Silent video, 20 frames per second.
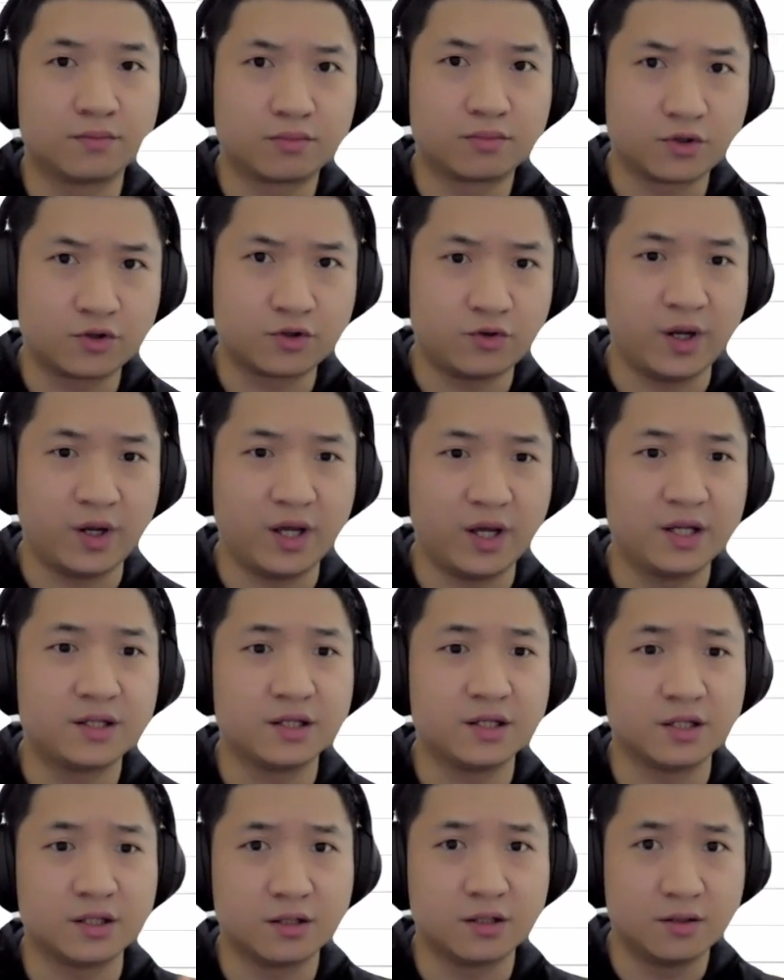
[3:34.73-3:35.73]
create
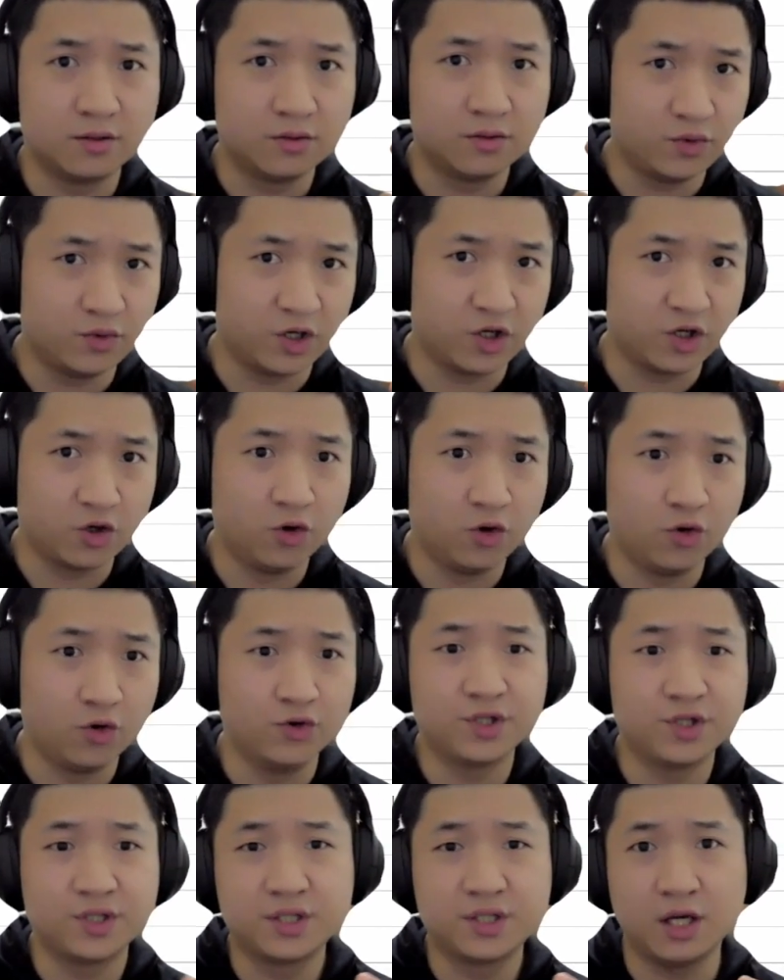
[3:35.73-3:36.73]
the
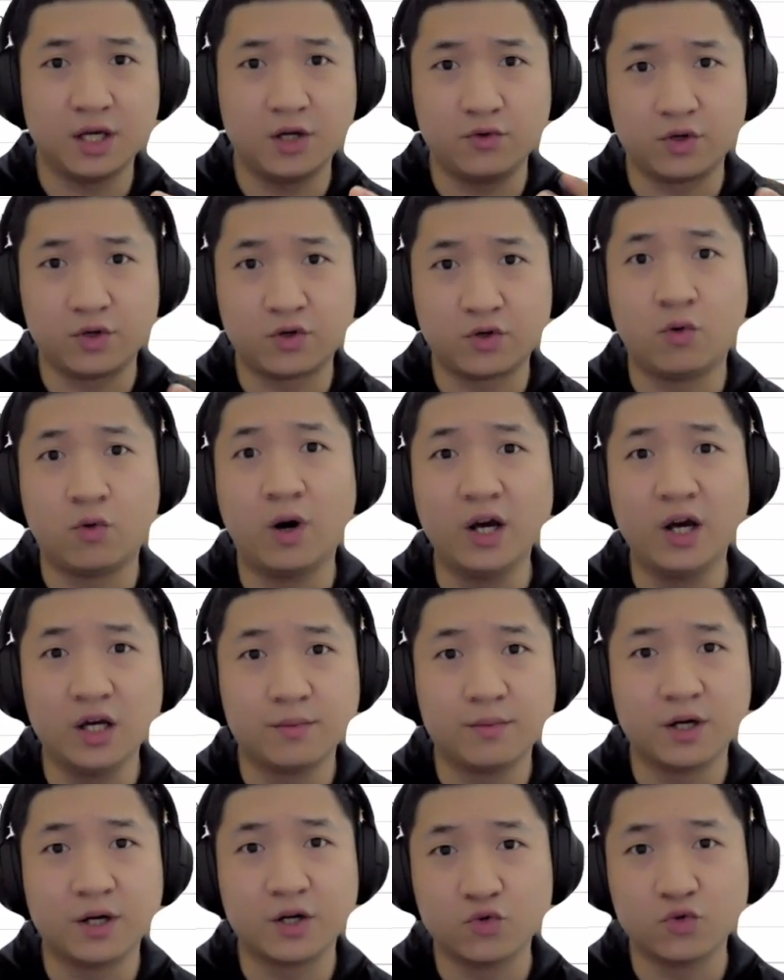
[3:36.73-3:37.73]
records that are required
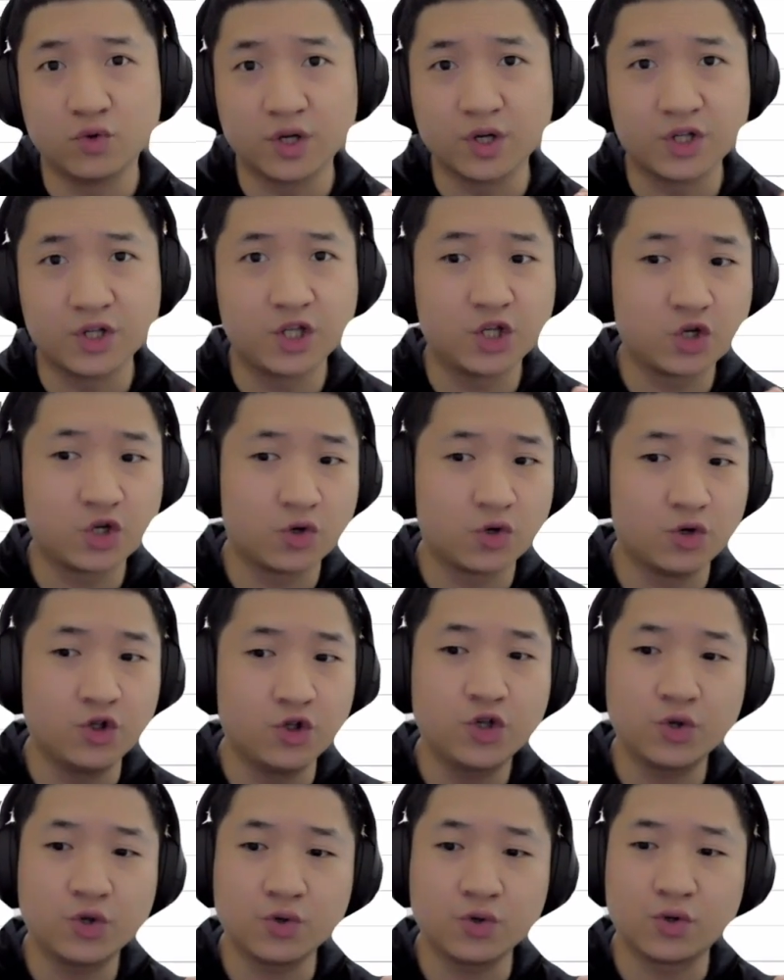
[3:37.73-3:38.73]
by Google Search
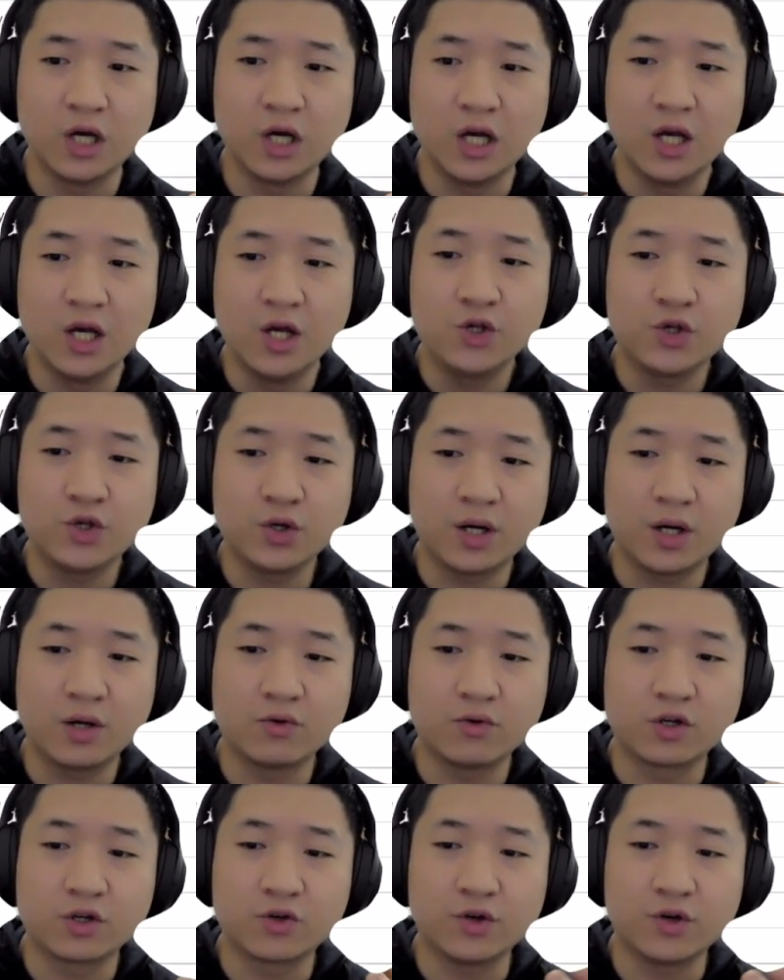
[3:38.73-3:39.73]
Console. So
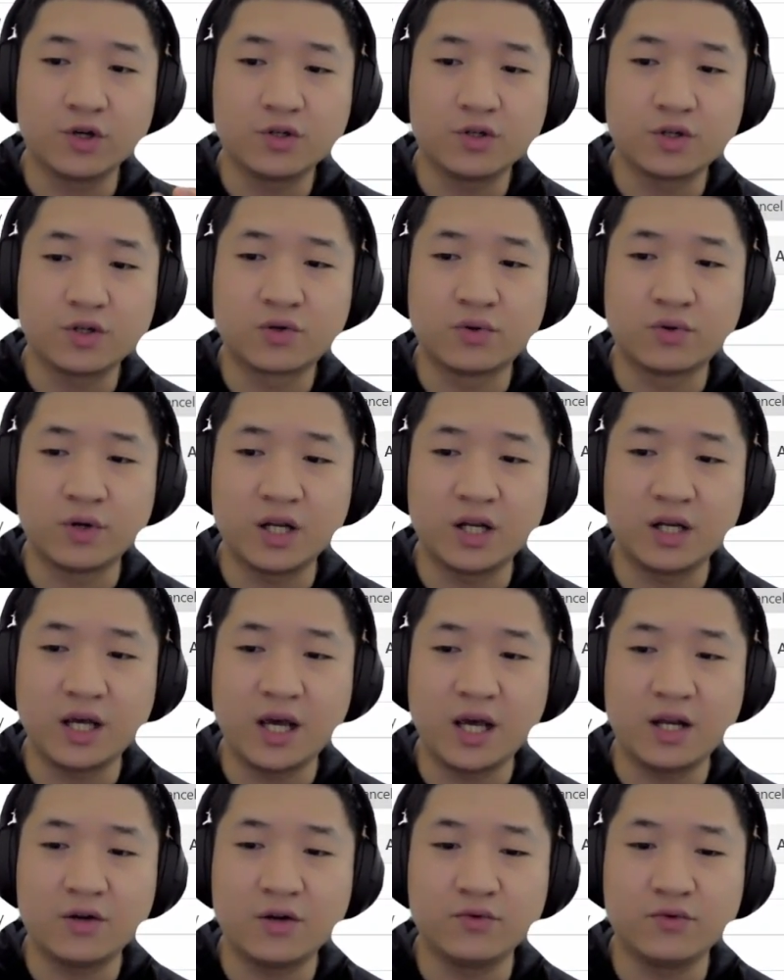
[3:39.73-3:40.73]
I'm going to create
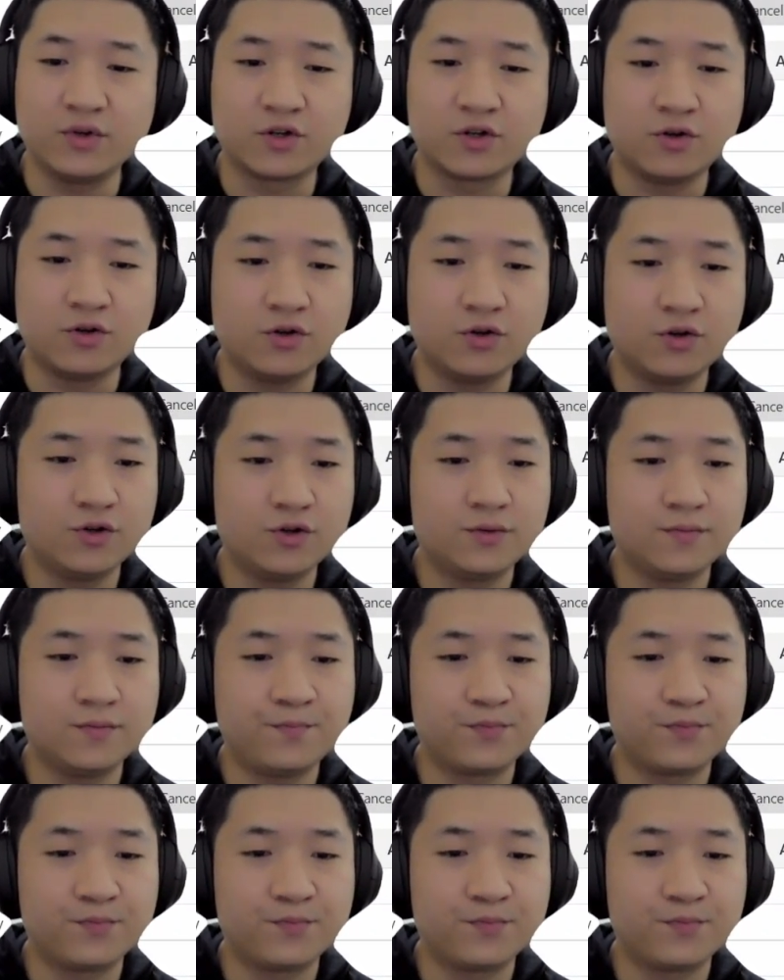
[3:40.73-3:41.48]
add record.